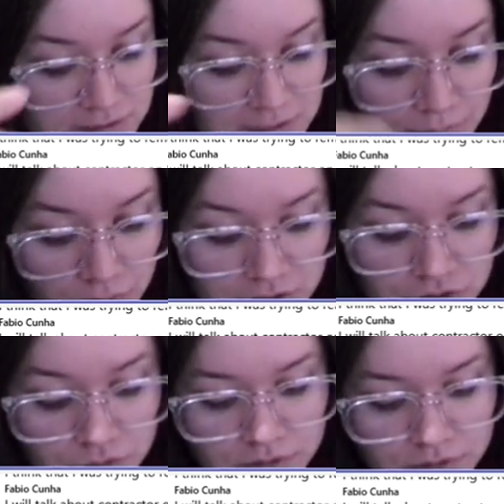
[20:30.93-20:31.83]
For
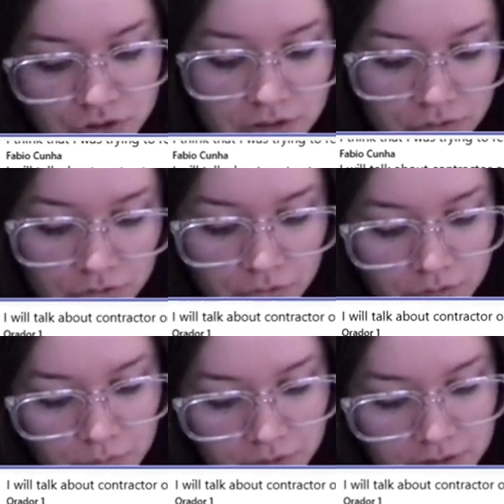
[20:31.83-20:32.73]
example, as you mentioned that
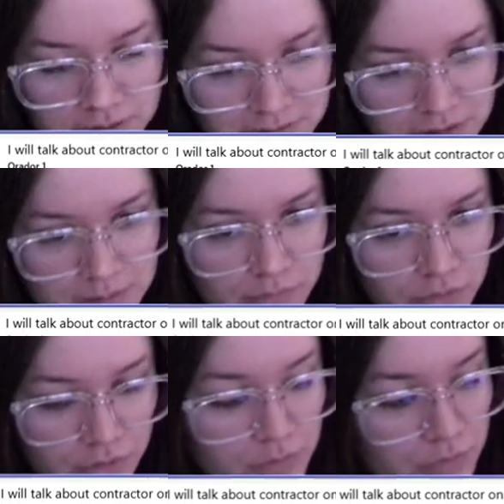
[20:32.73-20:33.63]
you're currently working as
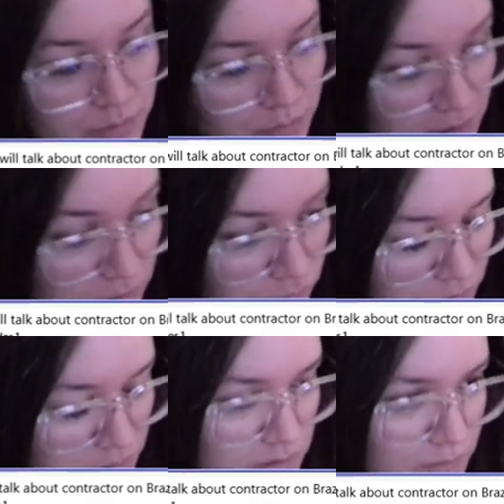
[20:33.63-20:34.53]
an employee with
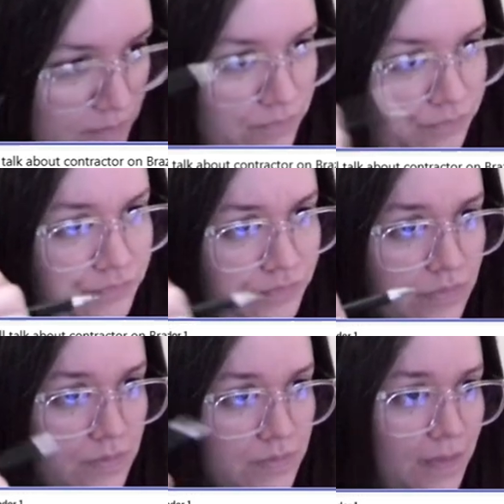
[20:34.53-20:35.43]
benefits,
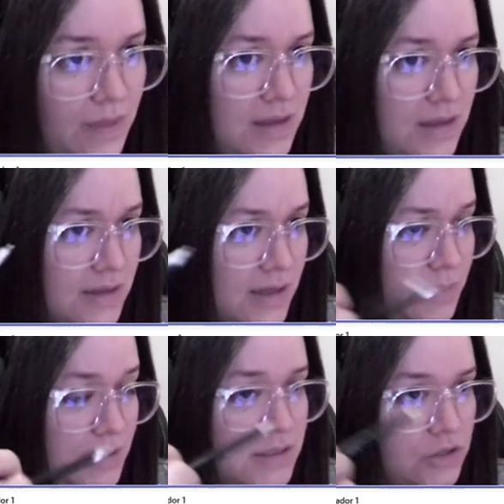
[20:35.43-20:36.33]

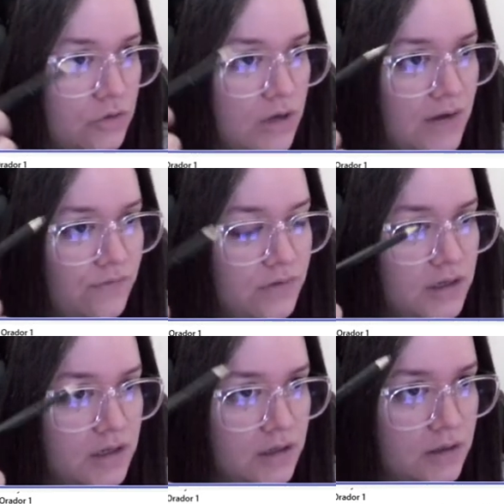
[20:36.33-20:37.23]
that means that you
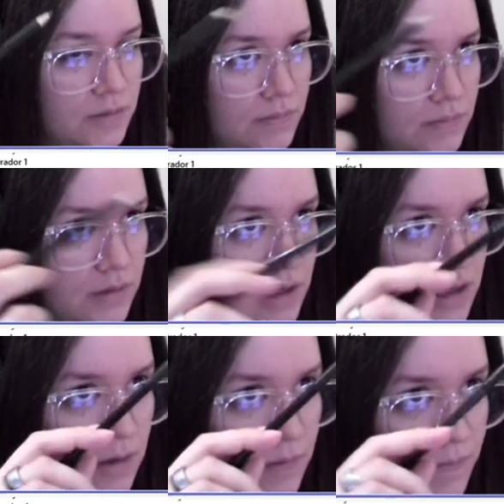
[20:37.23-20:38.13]
have
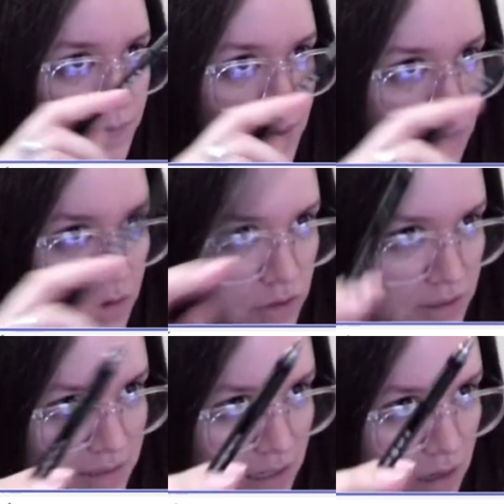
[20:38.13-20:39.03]
um, a
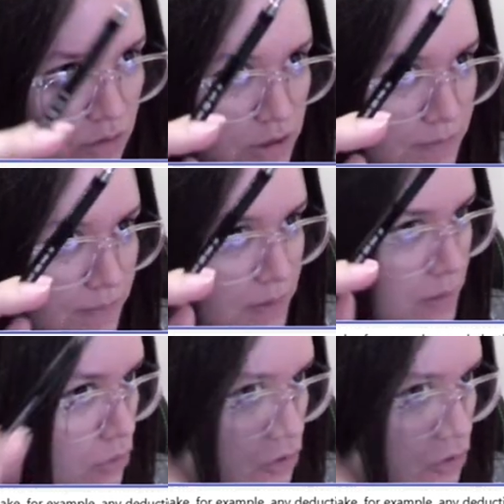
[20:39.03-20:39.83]
monthly salary.